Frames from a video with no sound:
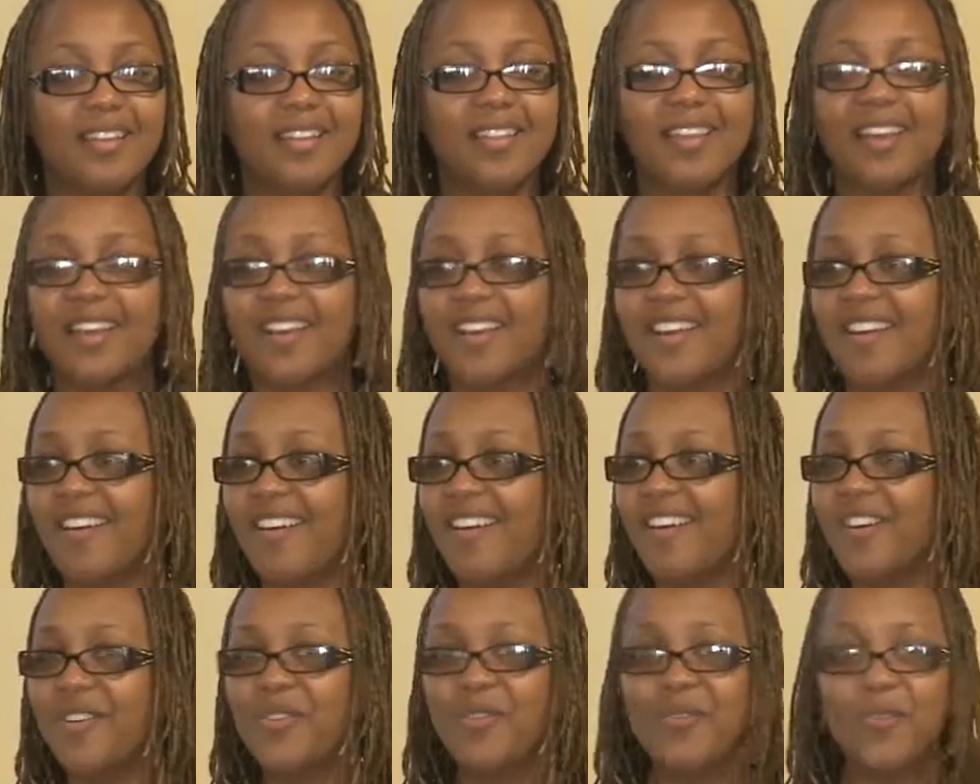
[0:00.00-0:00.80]
that
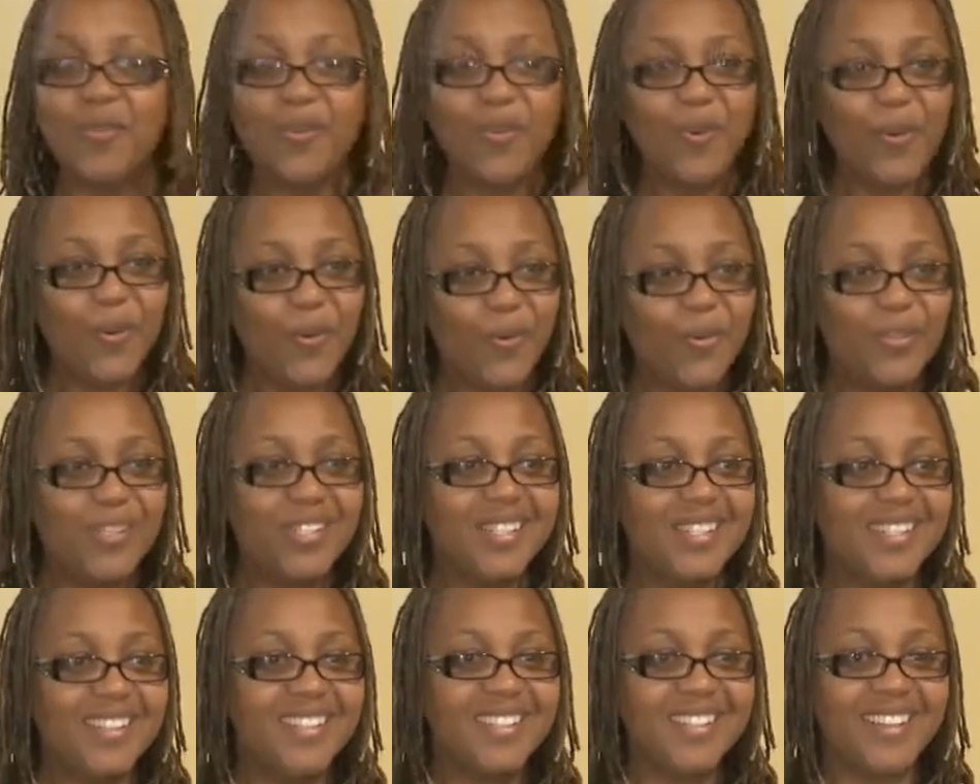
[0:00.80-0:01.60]
God, who
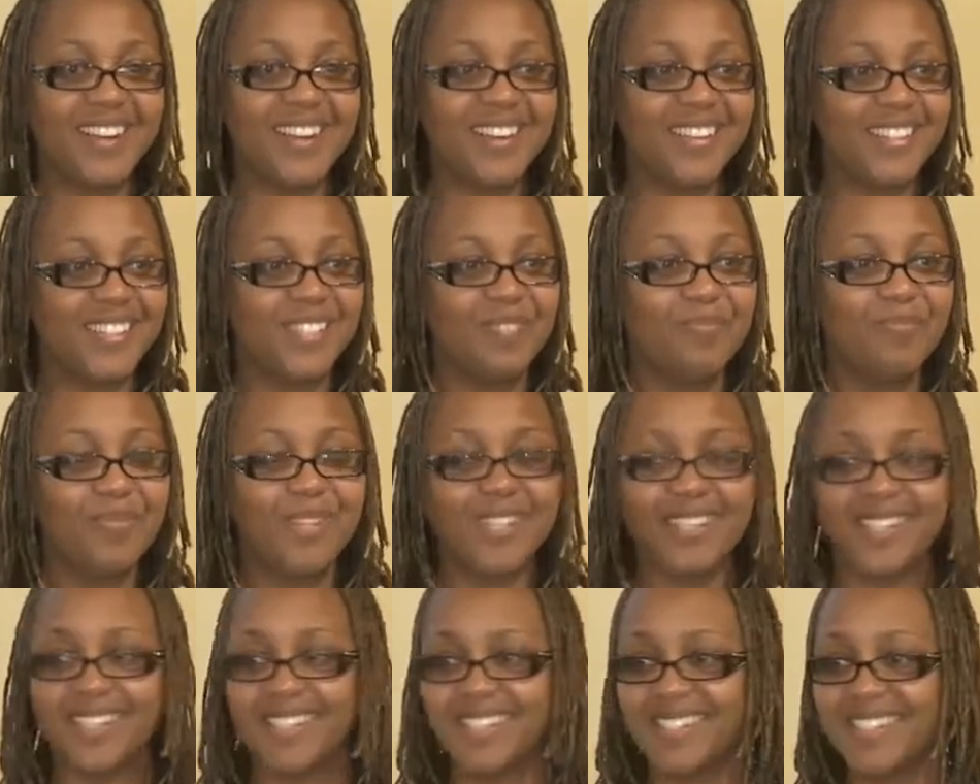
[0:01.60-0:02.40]
holds the stars in
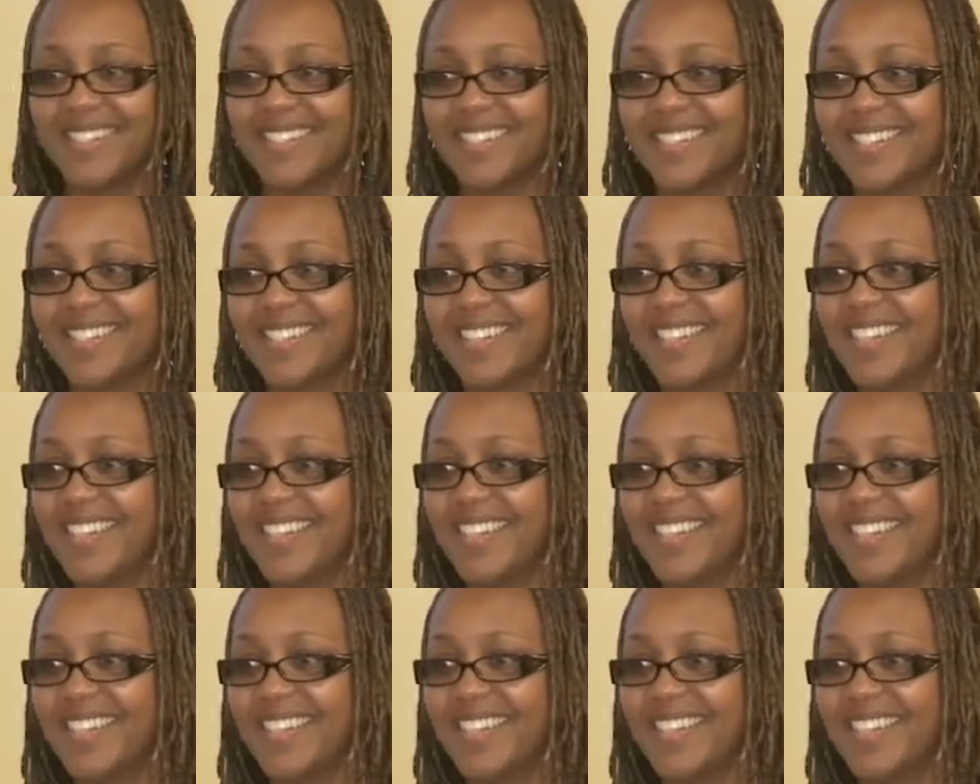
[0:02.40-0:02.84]
place,